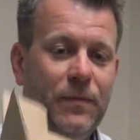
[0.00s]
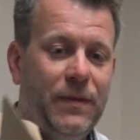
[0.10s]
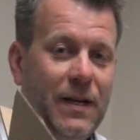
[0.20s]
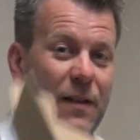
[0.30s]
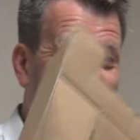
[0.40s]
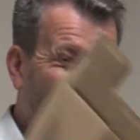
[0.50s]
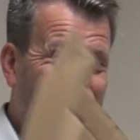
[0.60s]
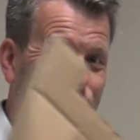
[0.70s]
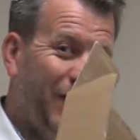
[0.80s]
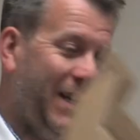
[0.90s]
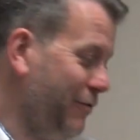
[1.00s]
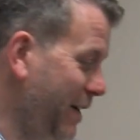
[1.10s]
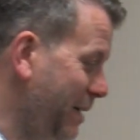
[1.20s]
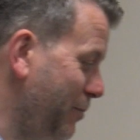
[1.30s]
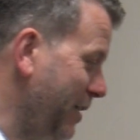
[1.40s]
Now, this is
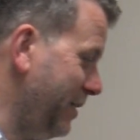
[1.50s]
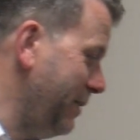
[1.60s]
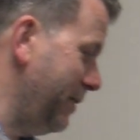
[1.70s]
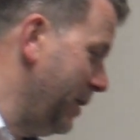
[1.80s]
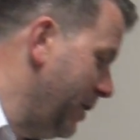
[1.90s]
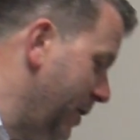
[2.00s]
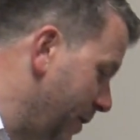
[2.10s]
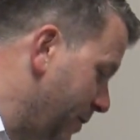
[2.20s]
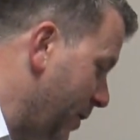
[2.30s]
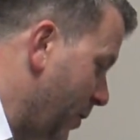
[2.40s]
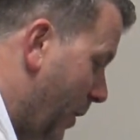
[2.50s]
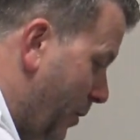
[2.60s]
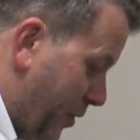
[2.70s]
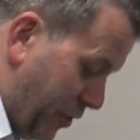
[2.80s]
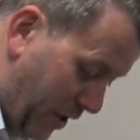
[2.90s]
really impressive, so well
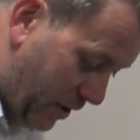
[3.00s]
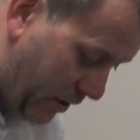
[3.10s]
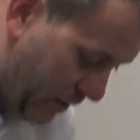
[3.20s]
done, Shark.